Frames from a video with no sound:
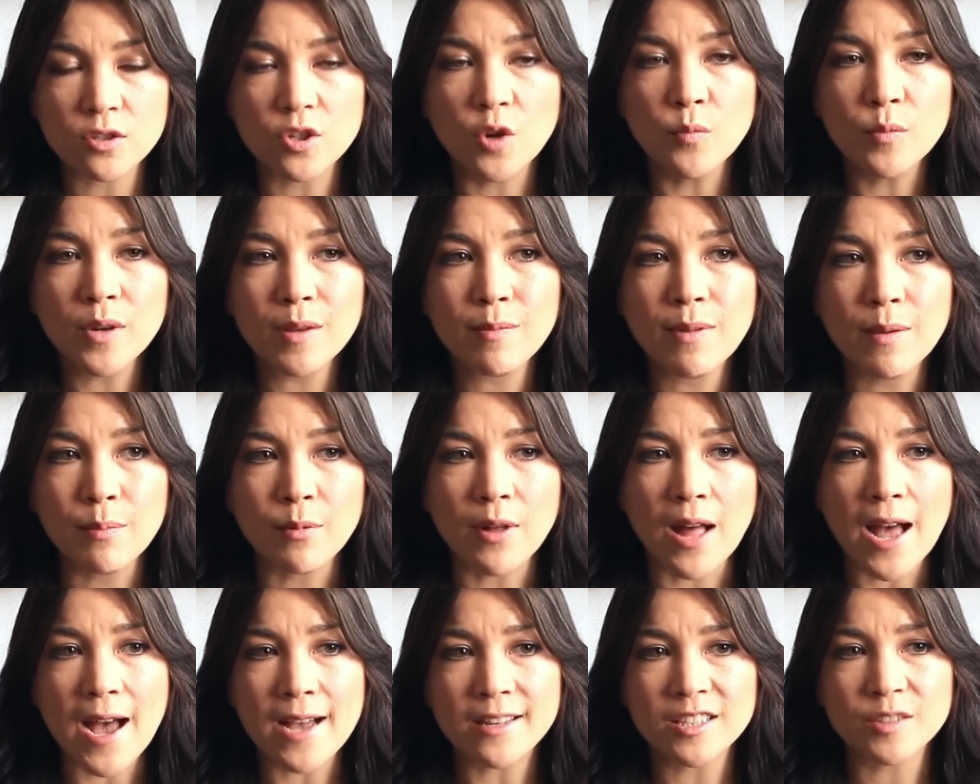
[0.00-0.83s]
So many
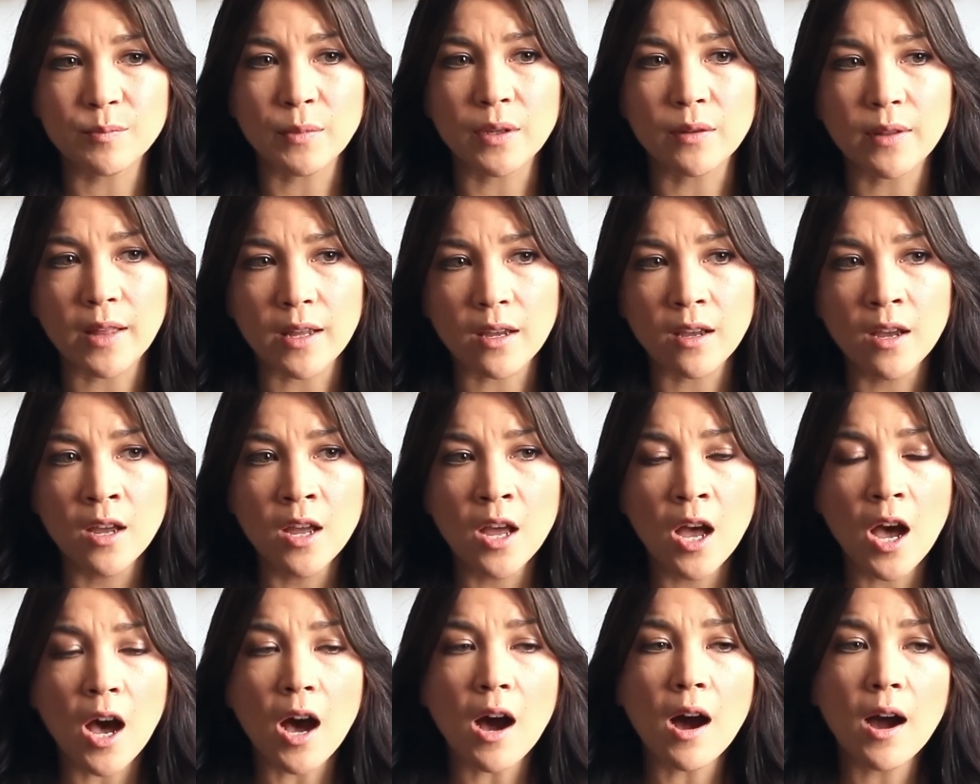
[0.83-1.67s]
people ask me, like,
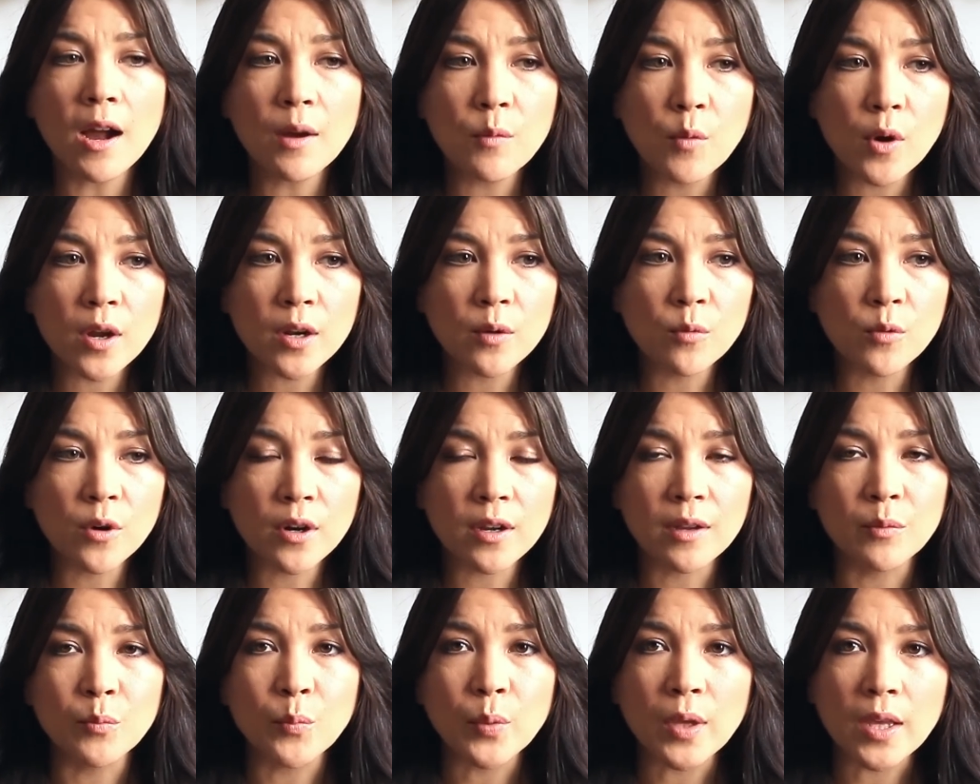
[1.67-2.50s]
I want to
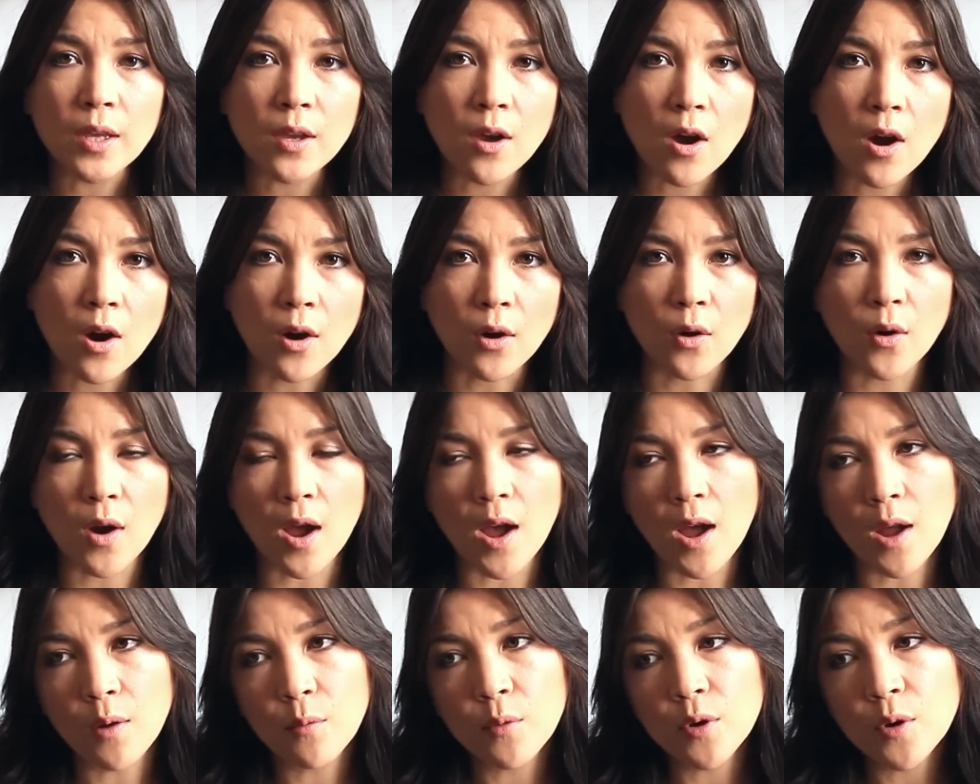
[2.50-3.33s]
work in PR, or
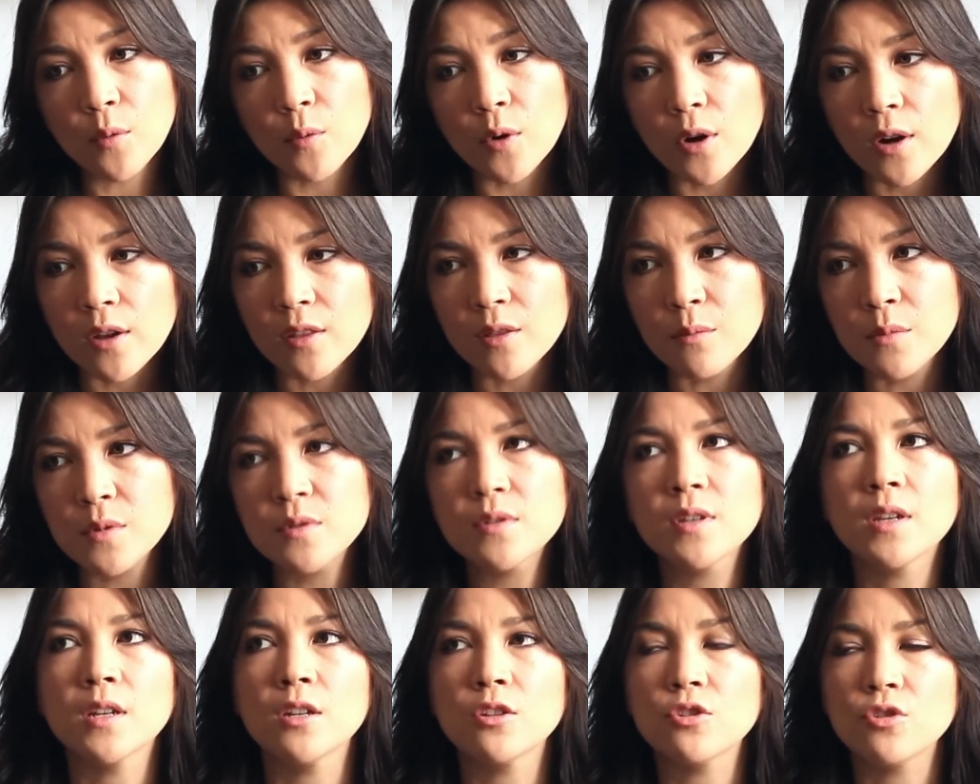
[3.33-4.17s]
I want to work in the
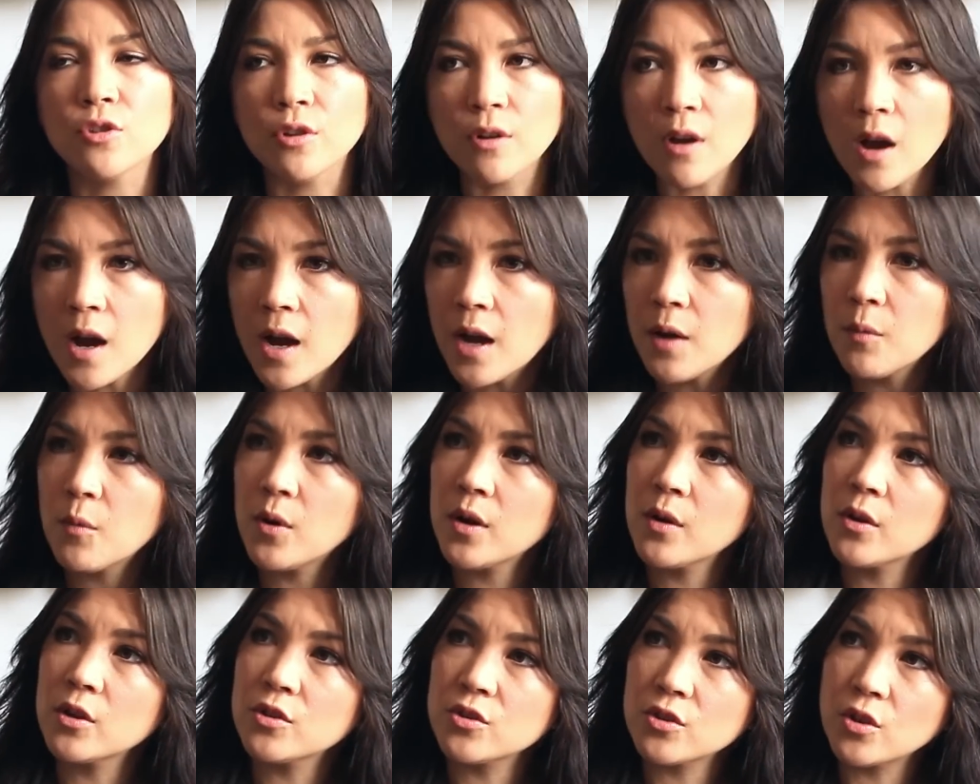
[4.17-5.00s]
music industry, or I
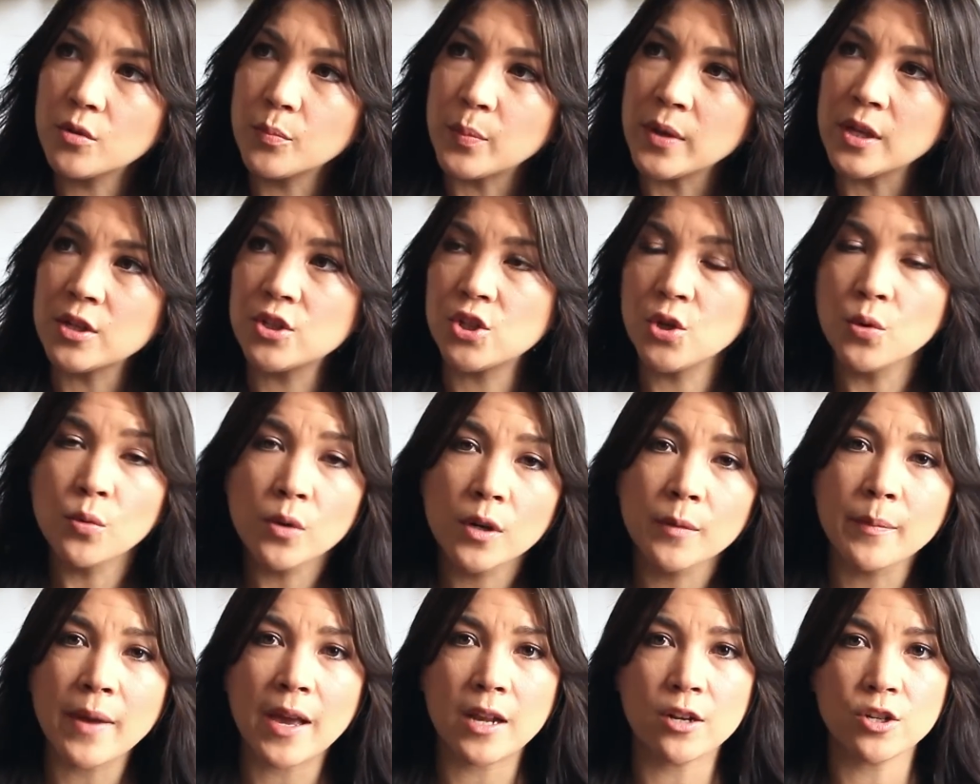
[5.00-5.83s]
want to be a
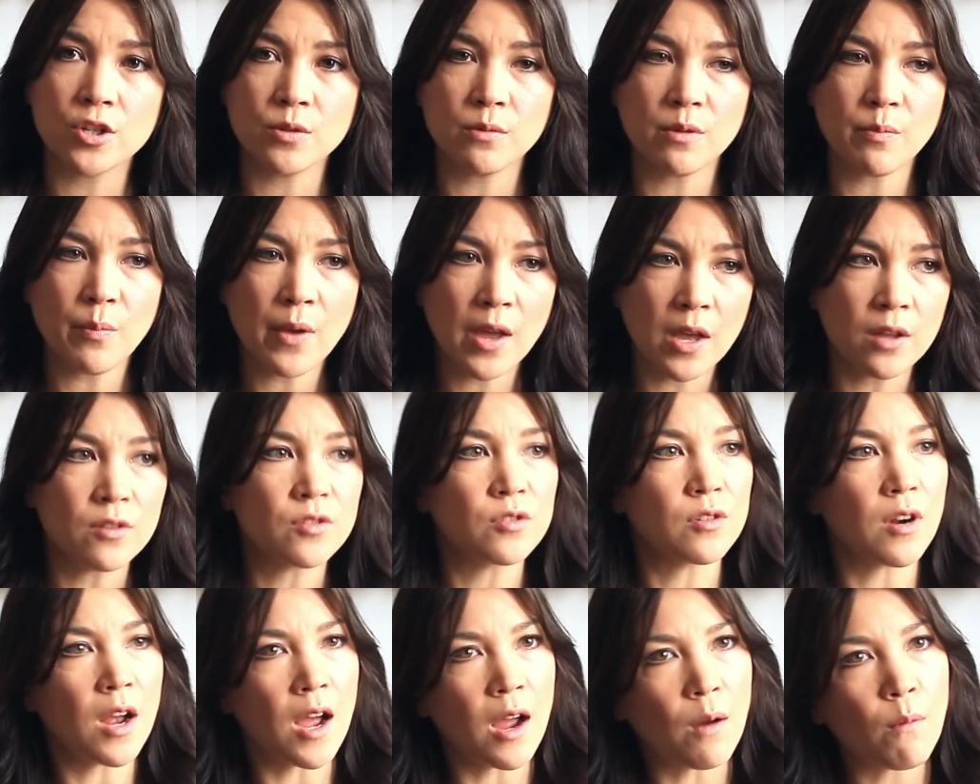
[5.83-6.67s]
tour manager with
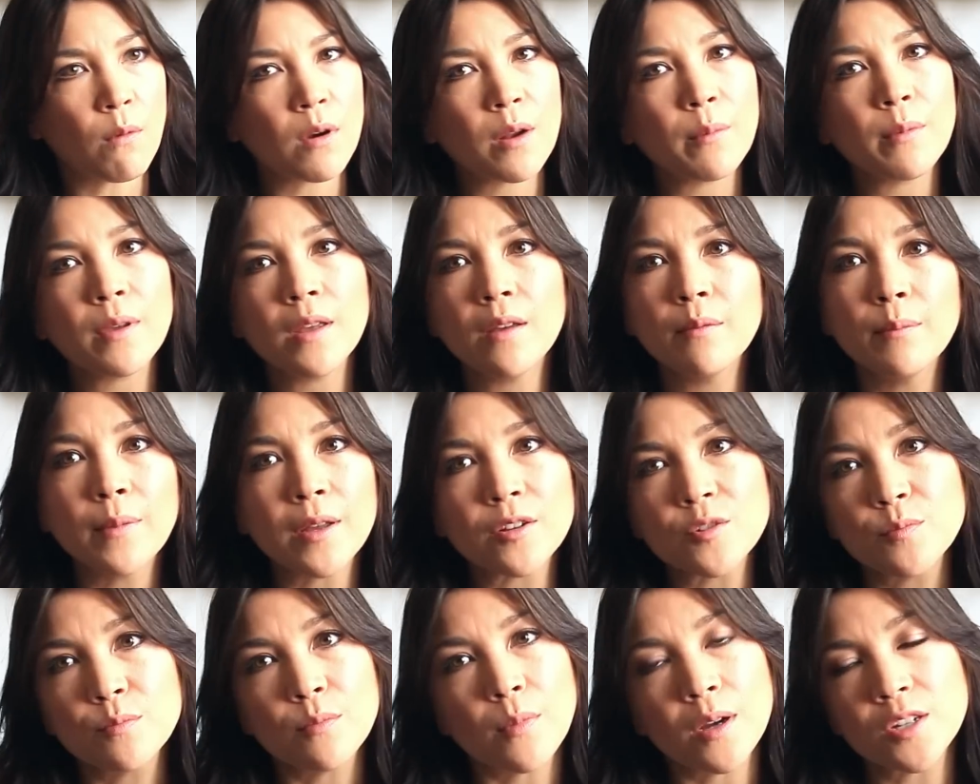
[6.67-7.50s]
bands, or I want to be a
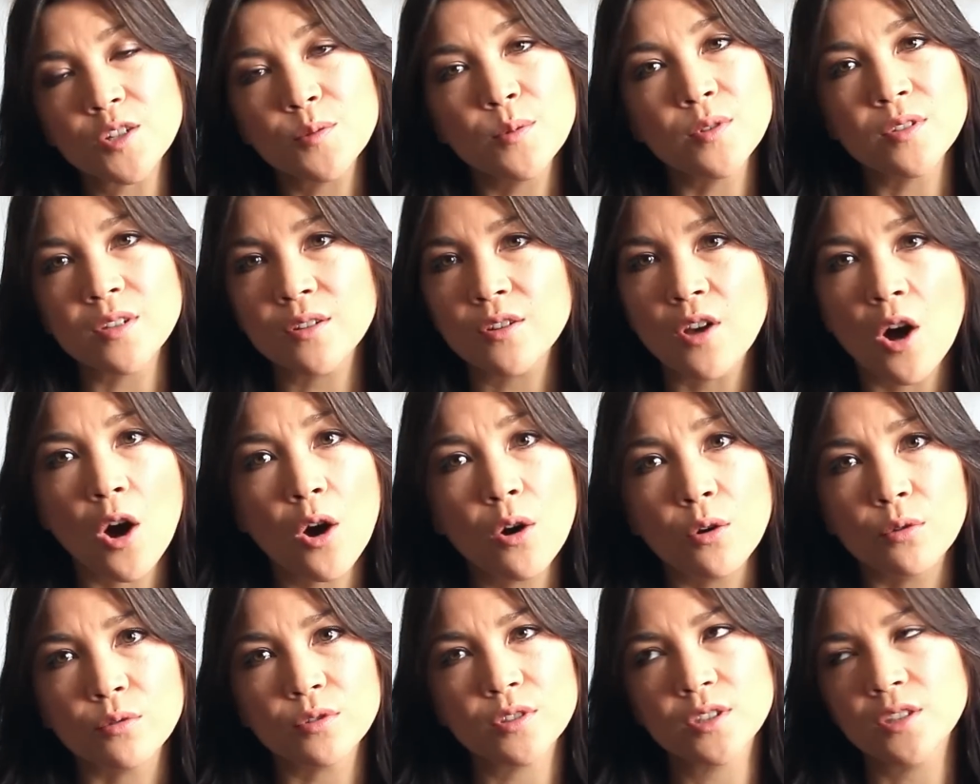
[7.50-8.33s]
Much Music
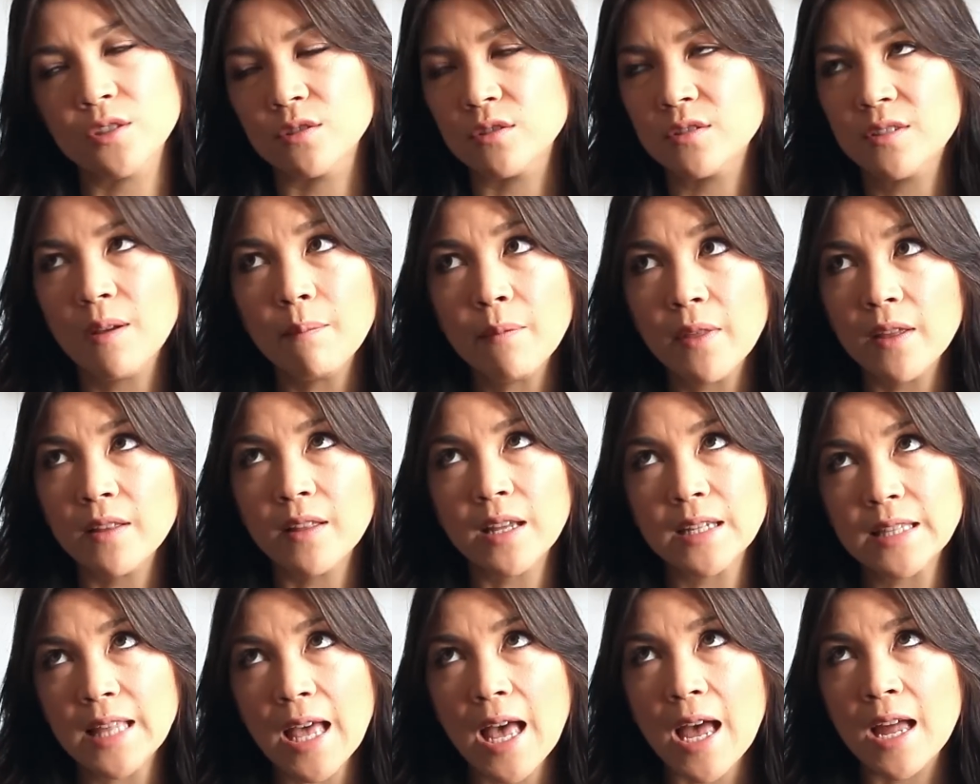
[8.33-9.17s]
host, or something
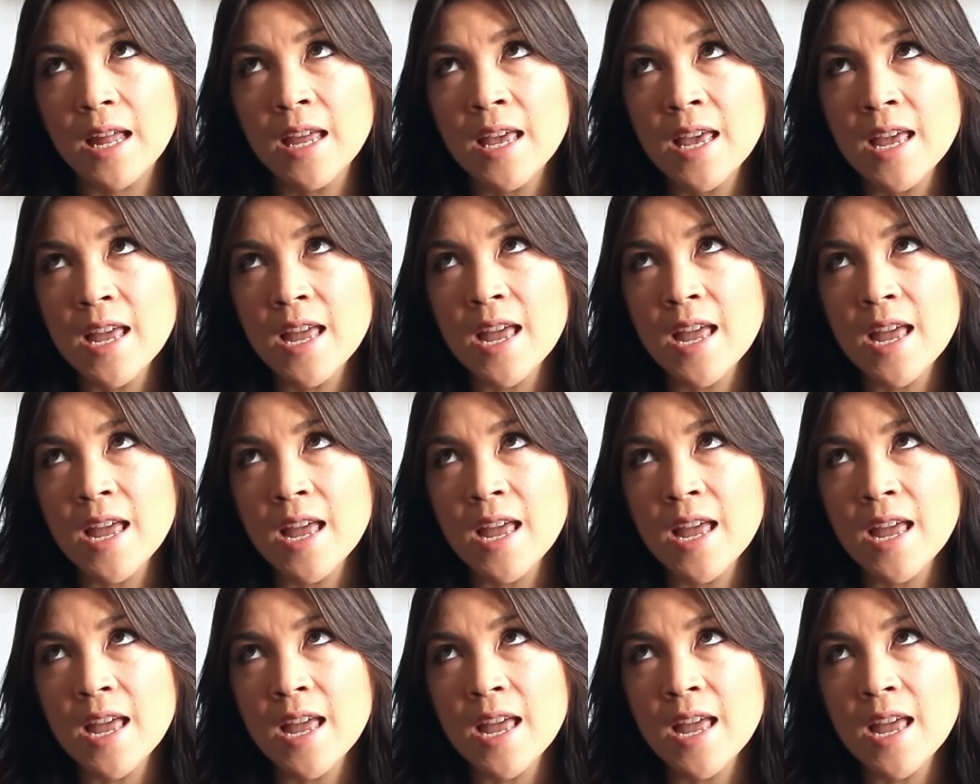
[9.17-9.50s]
like that.